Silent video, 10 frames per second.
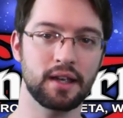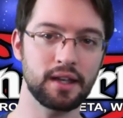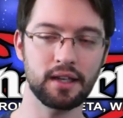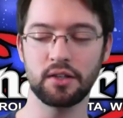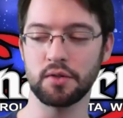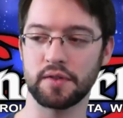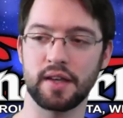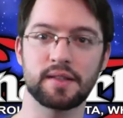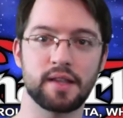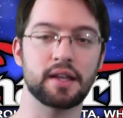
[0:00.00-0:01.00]
and use
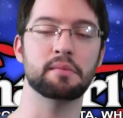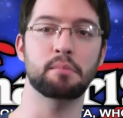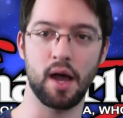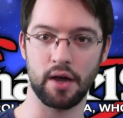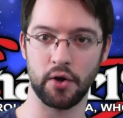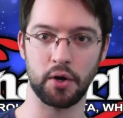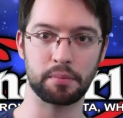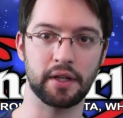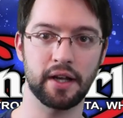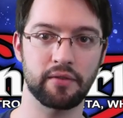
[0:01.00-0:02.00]
things like modern
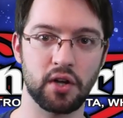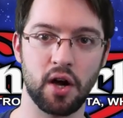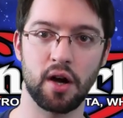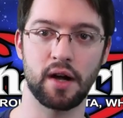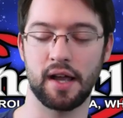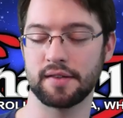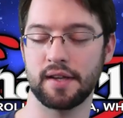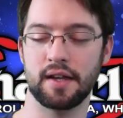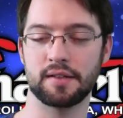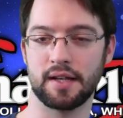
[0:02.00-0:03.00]
play of a card as
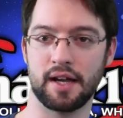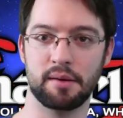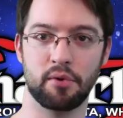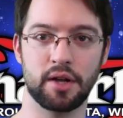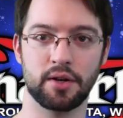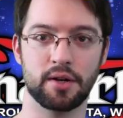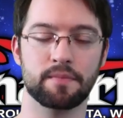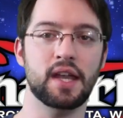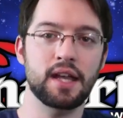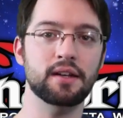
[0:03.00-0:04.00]
a tiebreaker.
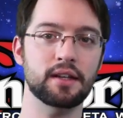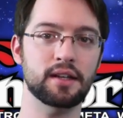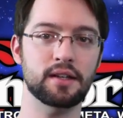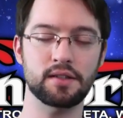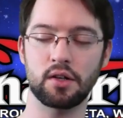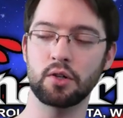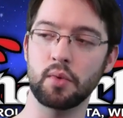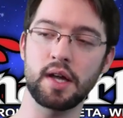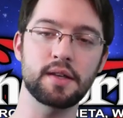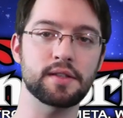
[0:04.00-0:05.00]
And as
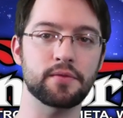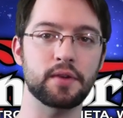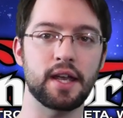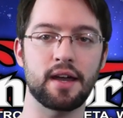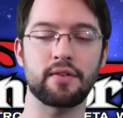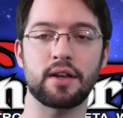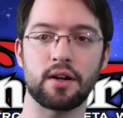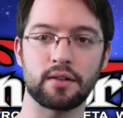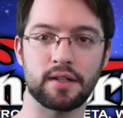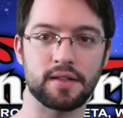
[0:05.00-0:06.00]
always, if we have a
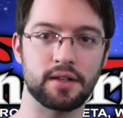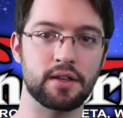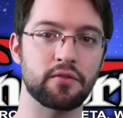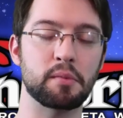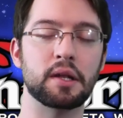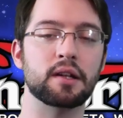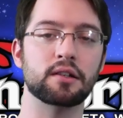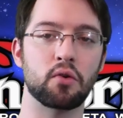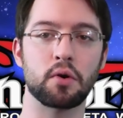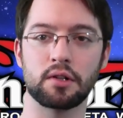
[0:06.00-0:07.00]
card that's on the
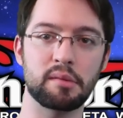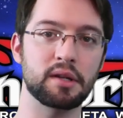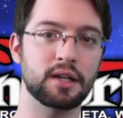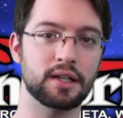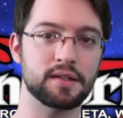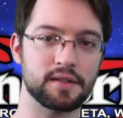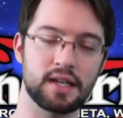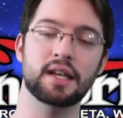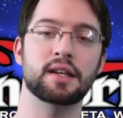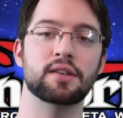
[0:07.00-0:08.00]
forbidden or limited list,
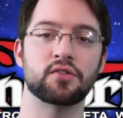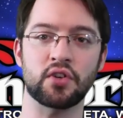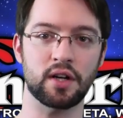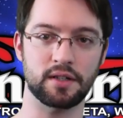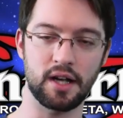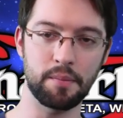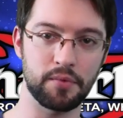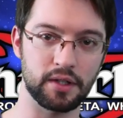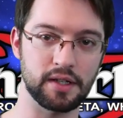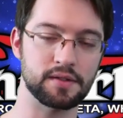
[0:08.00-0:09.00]
it is chunked up
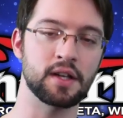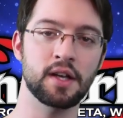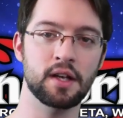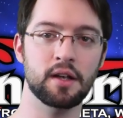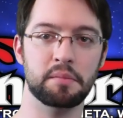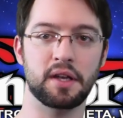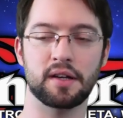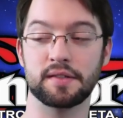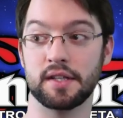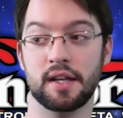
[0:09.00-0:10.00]
the list,
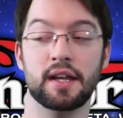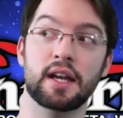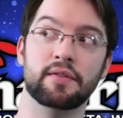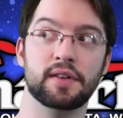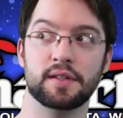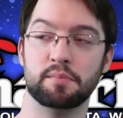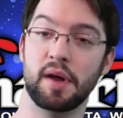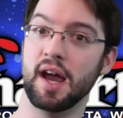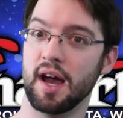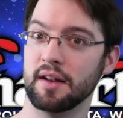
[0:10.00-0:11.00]
because if it's
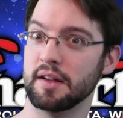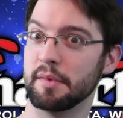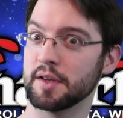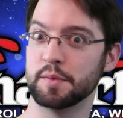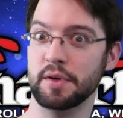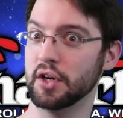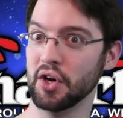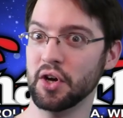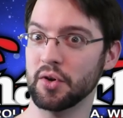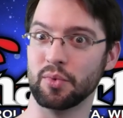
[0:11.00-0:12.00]
banned, it must be
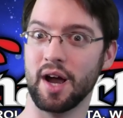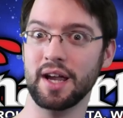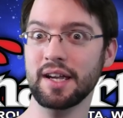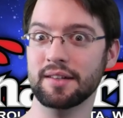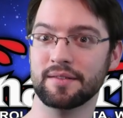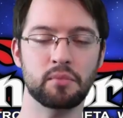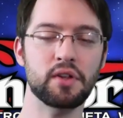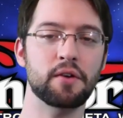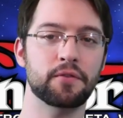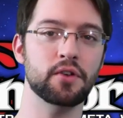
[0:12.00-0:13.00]
good, right?
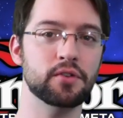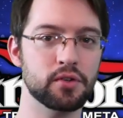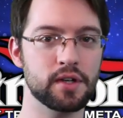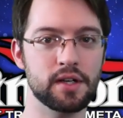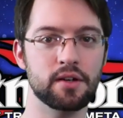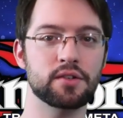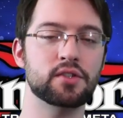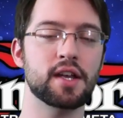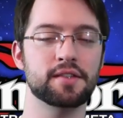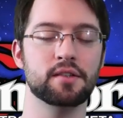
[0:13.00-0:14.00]
Without further ado, here's
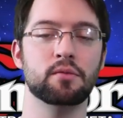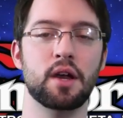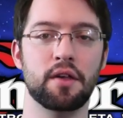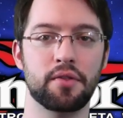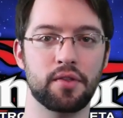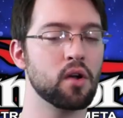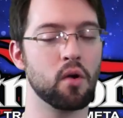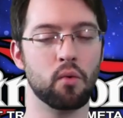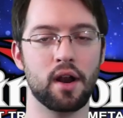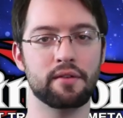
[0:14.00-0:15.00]
Jason with
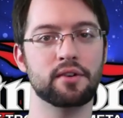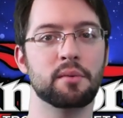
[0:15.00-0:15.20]
whatever